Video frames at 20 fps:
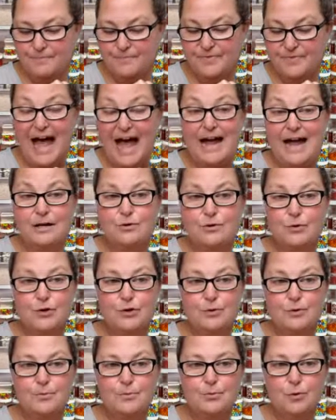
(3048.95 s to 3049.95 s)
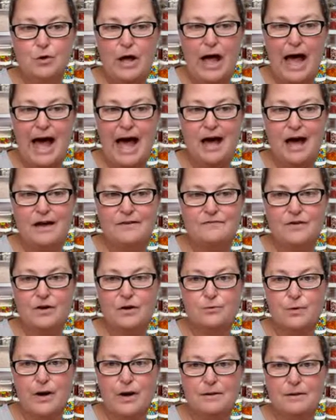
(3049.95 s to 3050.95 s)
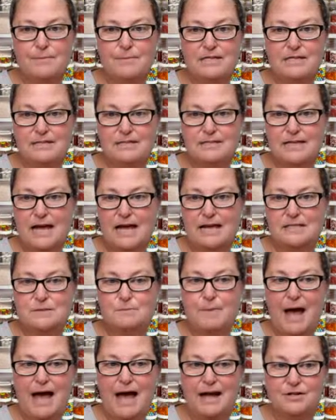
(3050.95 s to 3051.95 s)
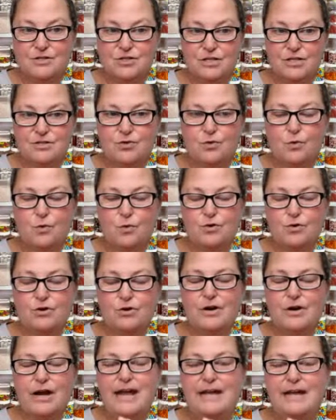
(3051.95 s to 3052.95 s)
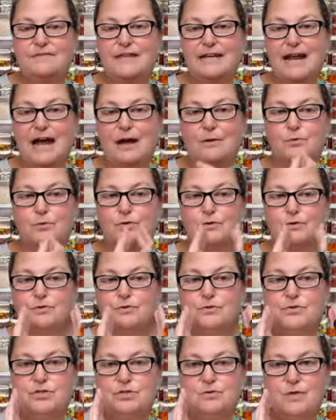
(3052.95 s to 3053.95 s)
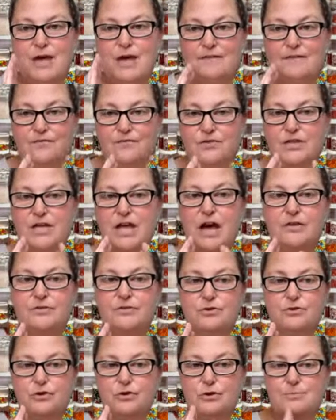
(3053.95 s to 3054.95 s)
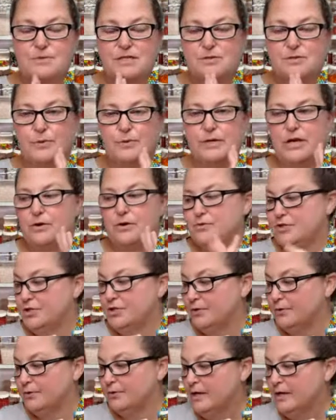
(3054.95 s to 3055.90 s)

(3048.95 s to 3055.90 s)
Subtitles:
that group will have a recommended size packaging to order. And then I will do that for the other groups as we go too.